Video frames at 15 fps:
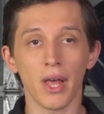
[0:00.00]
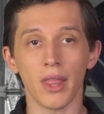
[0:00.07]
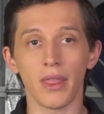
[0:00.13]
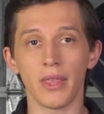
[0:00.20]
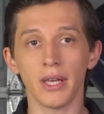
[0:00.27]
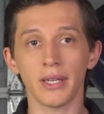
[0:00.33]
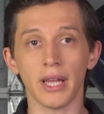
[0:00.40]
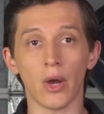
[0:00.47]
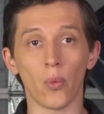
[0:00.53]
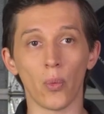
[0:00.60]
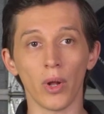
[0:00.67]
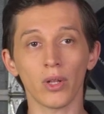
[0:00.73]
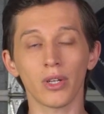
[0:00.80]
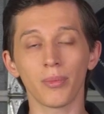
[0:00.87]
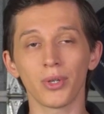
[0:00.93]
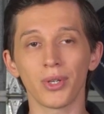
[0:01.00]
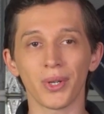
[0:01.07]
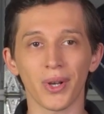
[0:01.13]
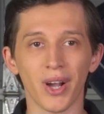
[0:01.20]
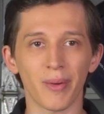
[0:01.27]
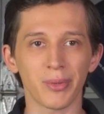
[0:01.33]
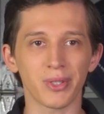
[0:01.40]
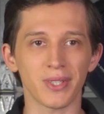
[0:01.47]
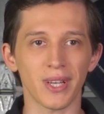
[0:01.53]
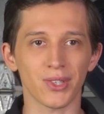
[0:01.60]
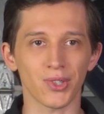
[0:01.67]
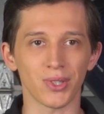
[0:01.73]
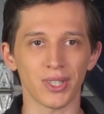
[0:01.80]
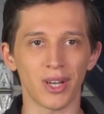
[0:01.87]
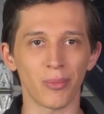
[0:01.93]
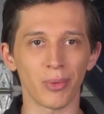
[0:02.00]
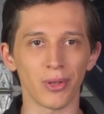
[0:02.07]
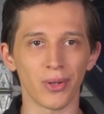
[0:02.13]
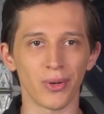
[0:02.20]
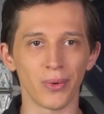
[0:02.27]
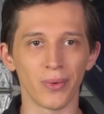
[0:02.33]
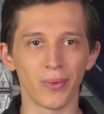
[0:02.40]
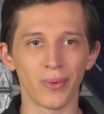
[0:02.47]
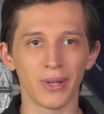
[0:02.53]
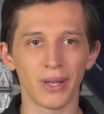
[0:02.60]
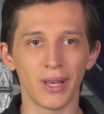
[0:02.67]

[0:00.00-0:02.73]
then I welcome you in the comment section down below.